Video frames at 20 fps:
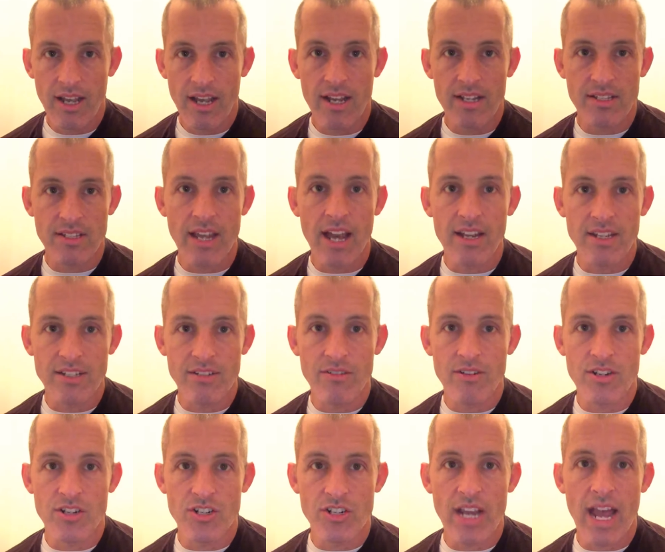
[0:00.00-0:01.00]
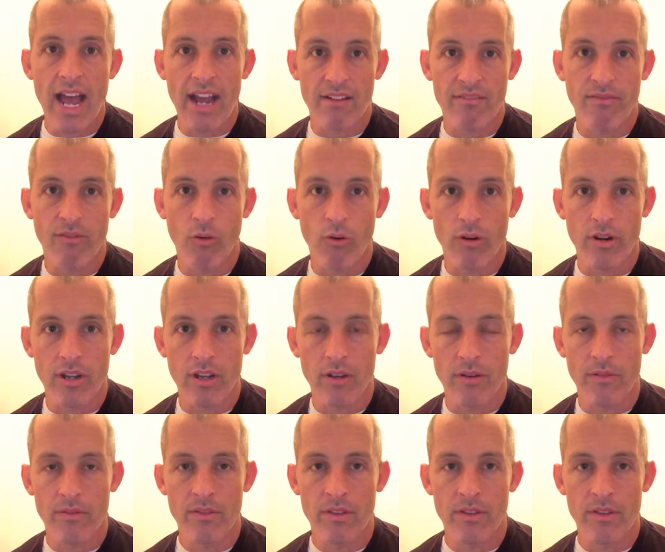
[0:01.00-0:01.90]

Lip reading: It's not doing jack for you.